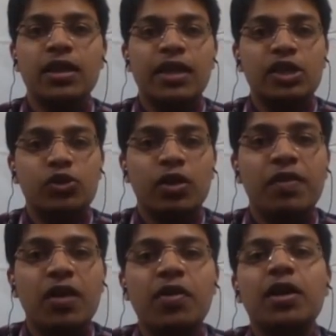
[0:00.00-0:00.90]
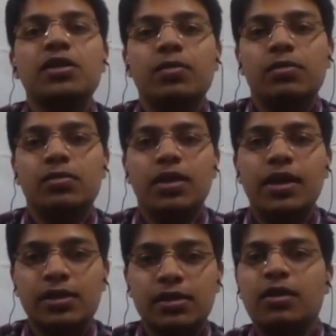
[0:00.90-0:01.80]
he is showing favoritism. He
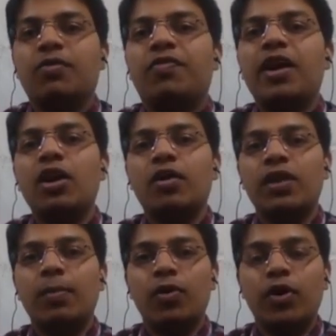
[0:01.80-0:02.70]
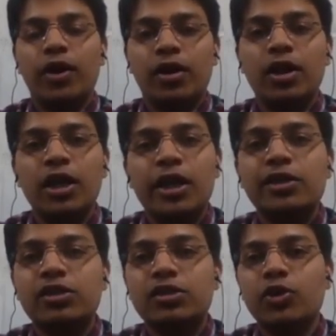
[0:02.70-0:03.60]
is a friend of the employer, he
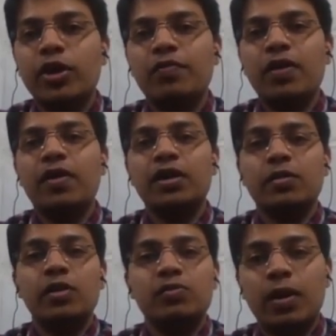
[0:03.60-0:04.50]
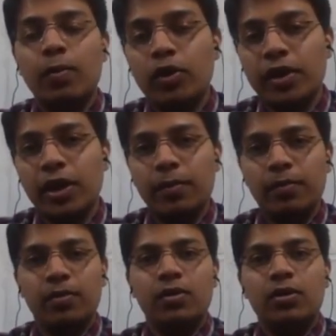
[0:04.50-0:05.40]
is showing favoritism, he is promoting him,
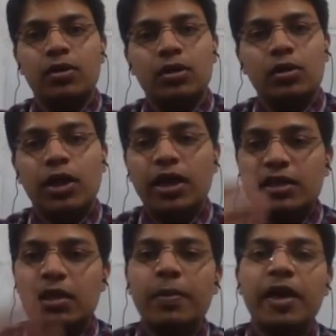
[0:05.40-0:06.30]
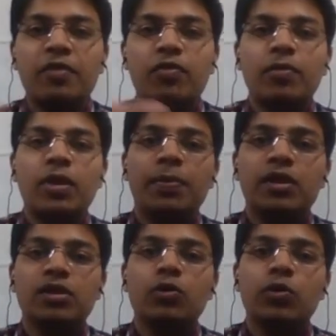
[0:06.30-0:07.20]
then discriminating from the
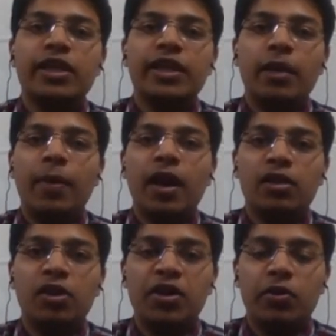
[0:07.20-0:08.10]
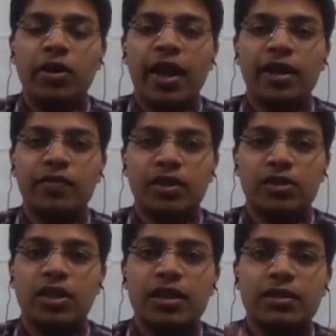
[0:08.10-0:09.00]
person who is taking part in the trade union activities.
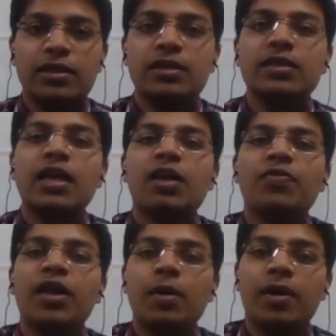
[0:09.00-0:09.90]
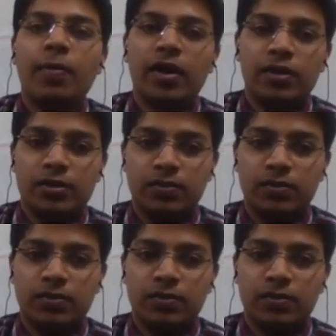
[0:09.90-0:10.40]
This is an unfair labor practice.